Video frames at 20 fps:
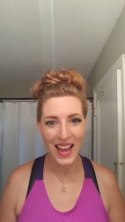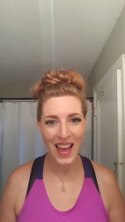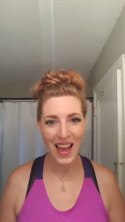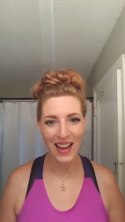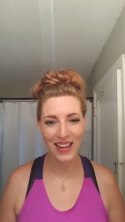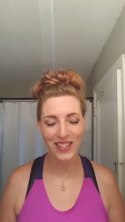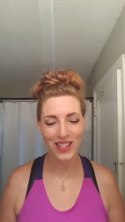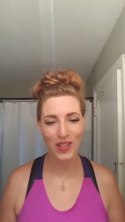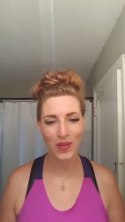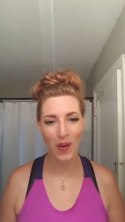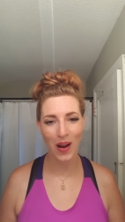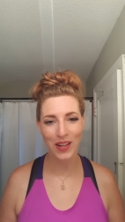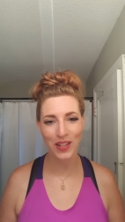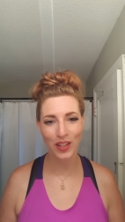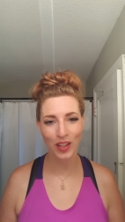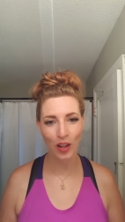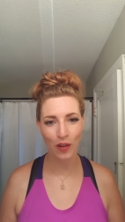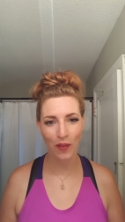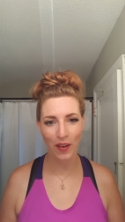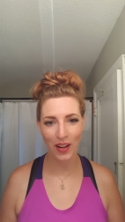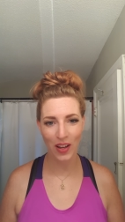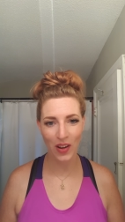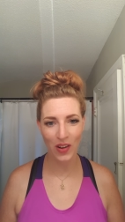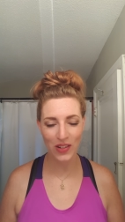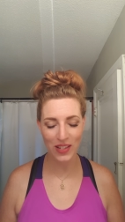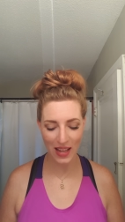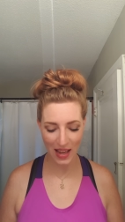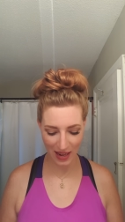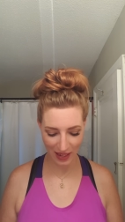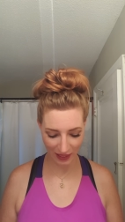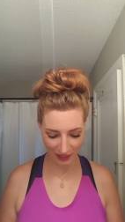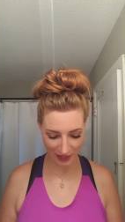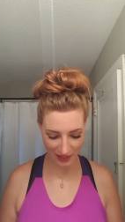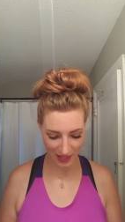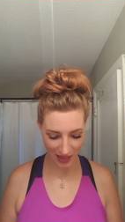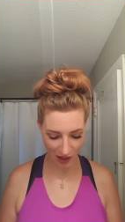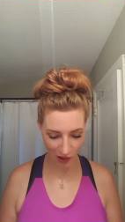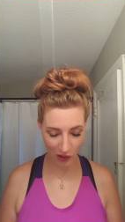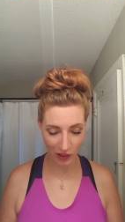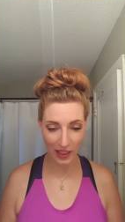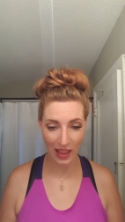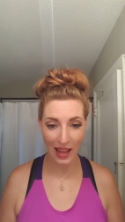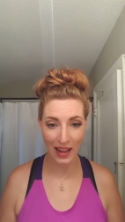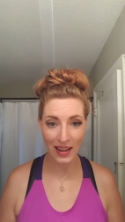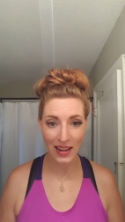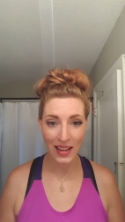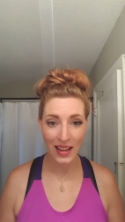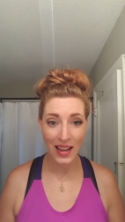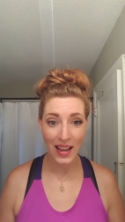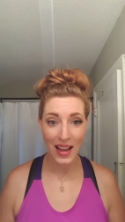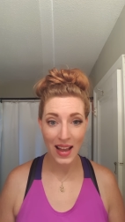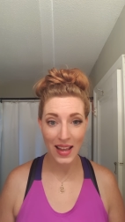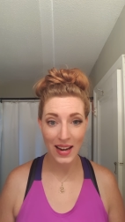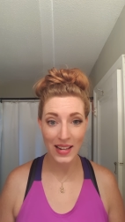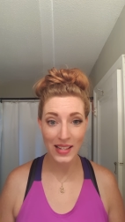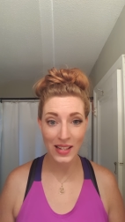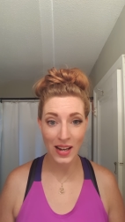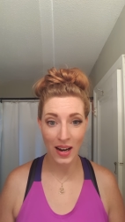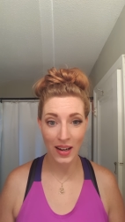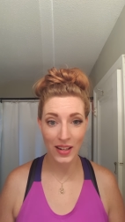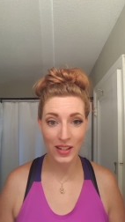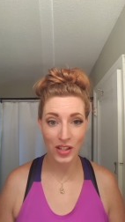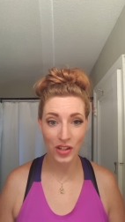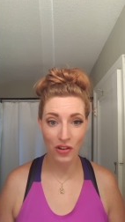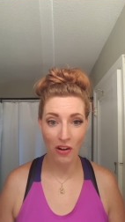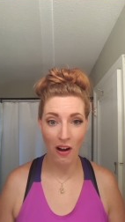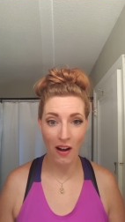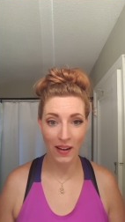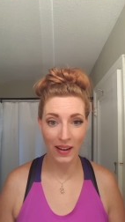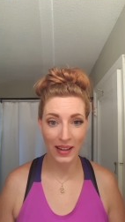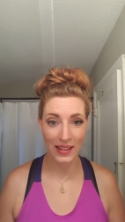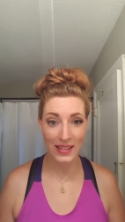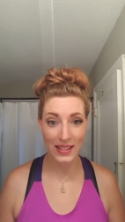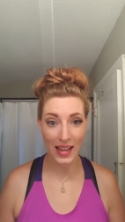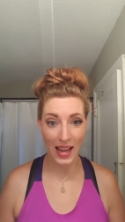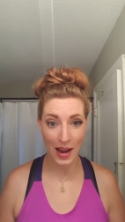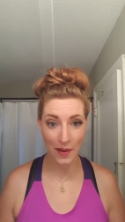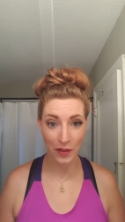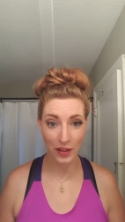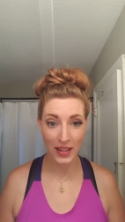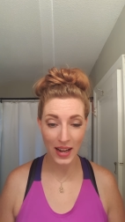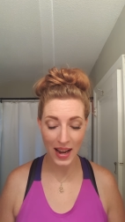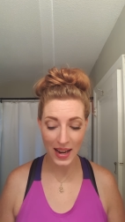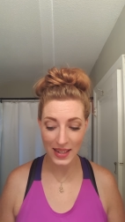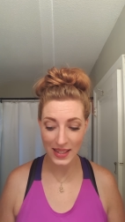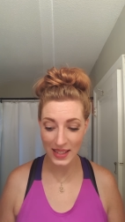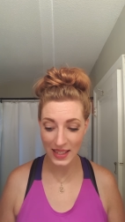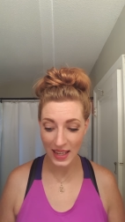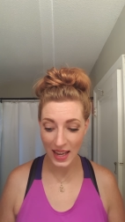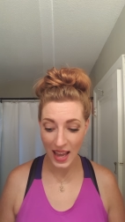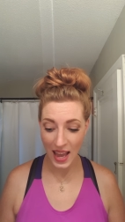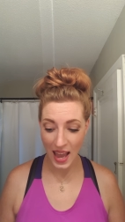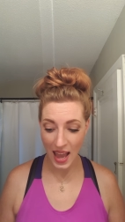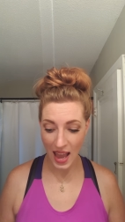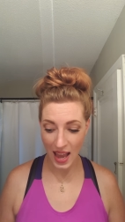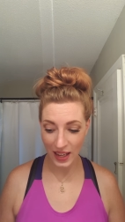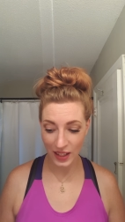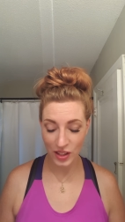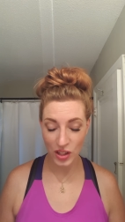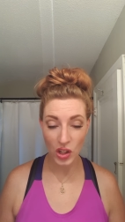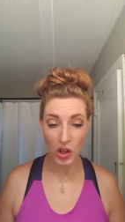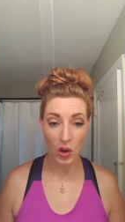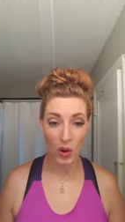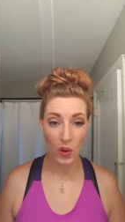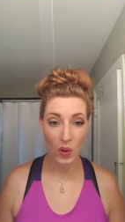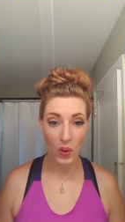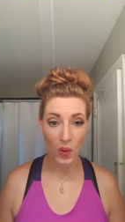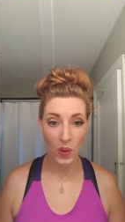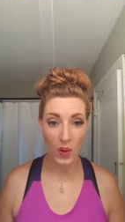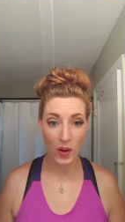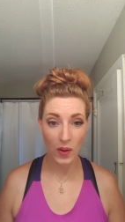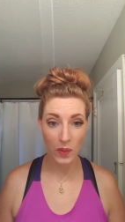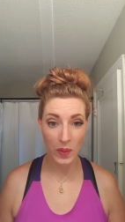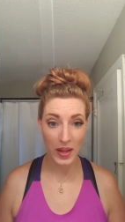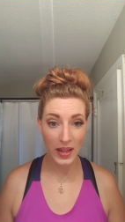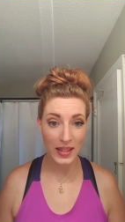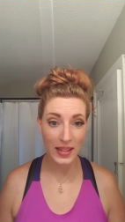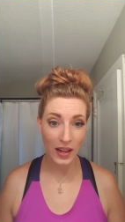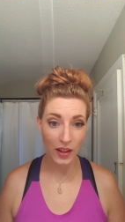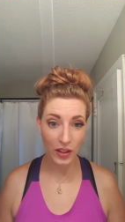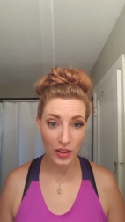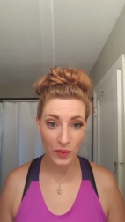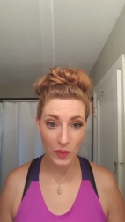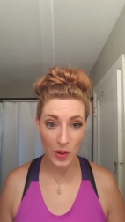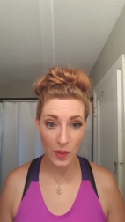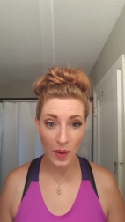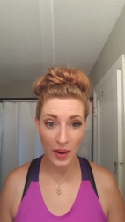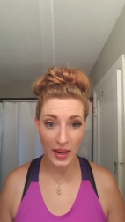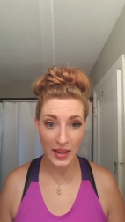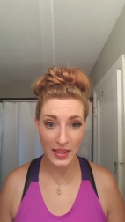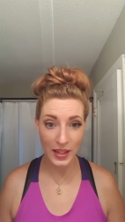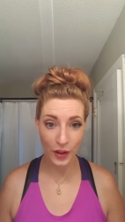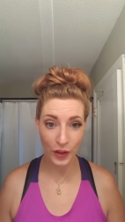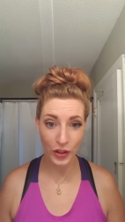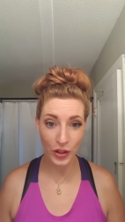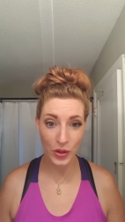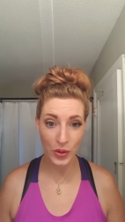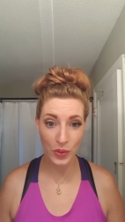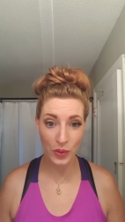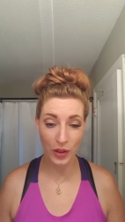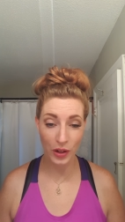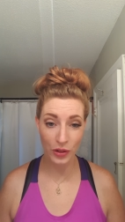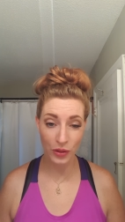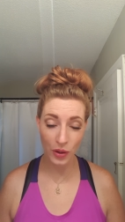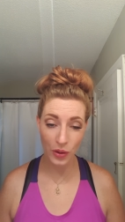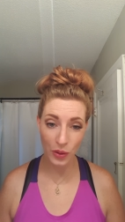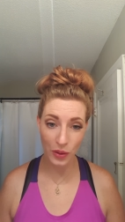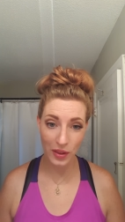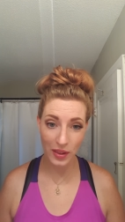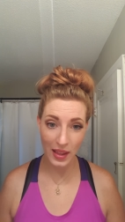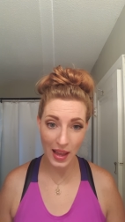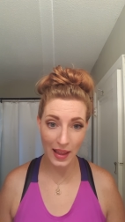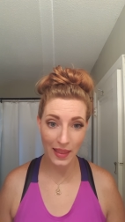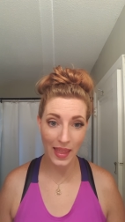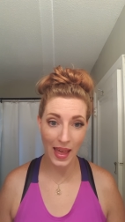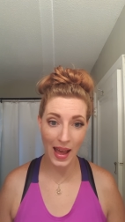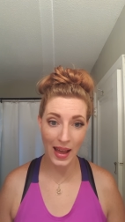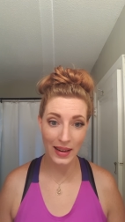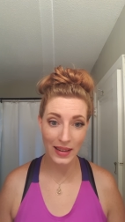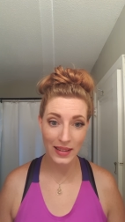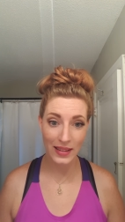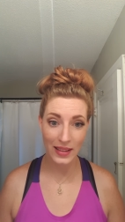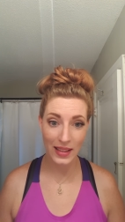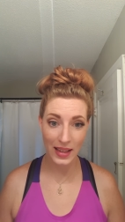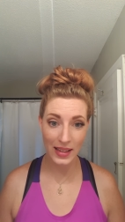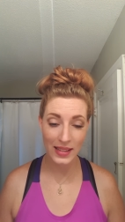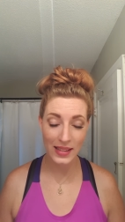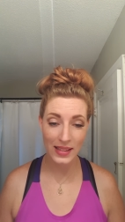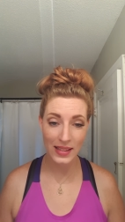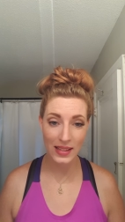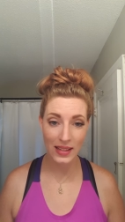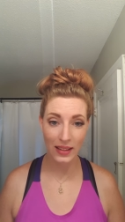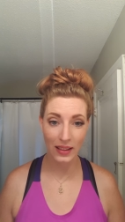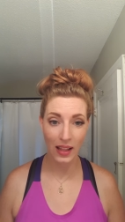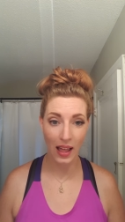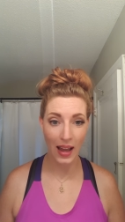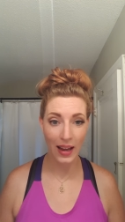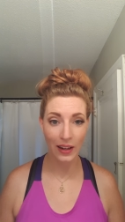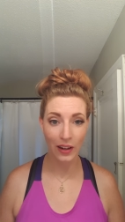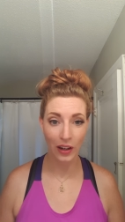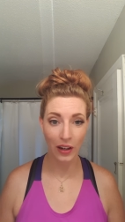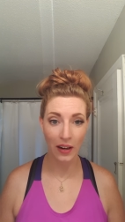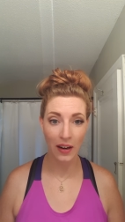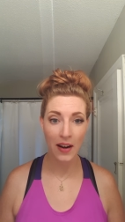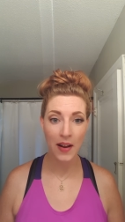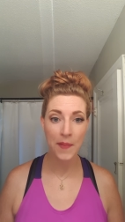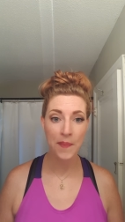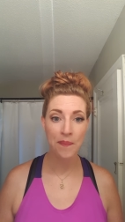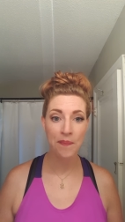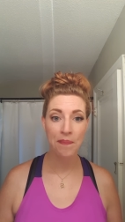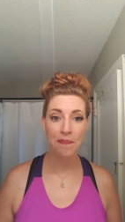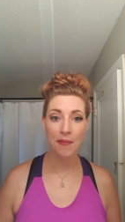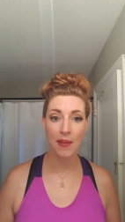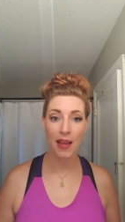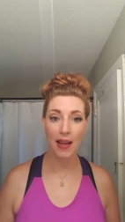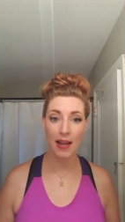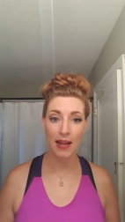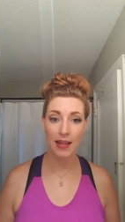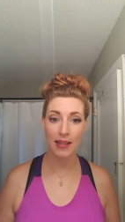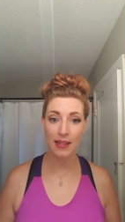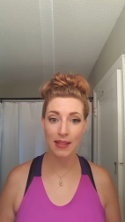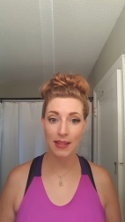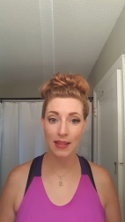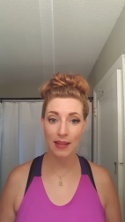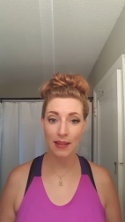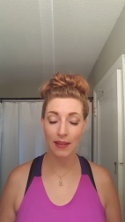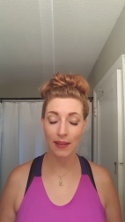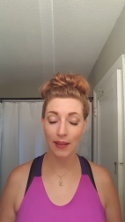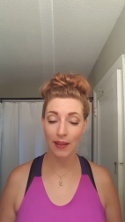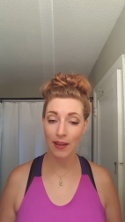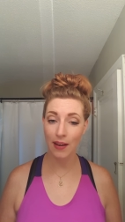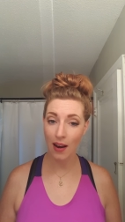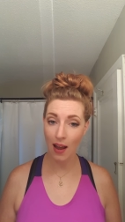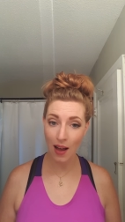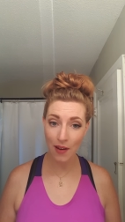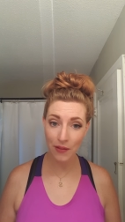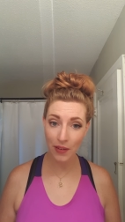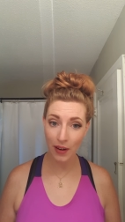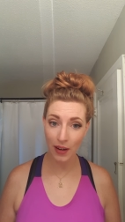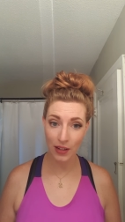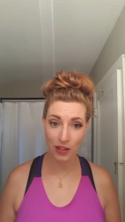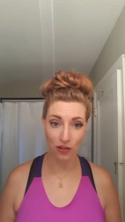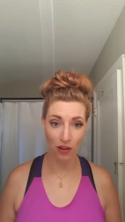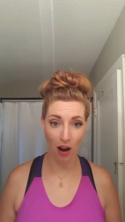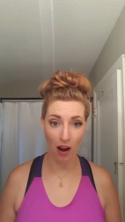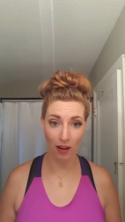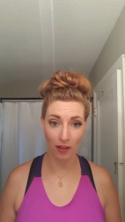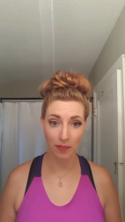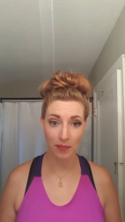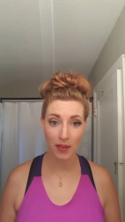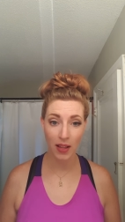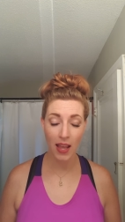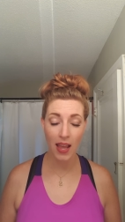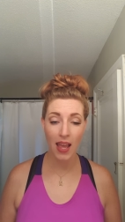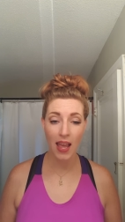and just watching their videos, I can tell that it is not as strong as they advertise. And so we want to tell you the truth, and that this liner is not very strong.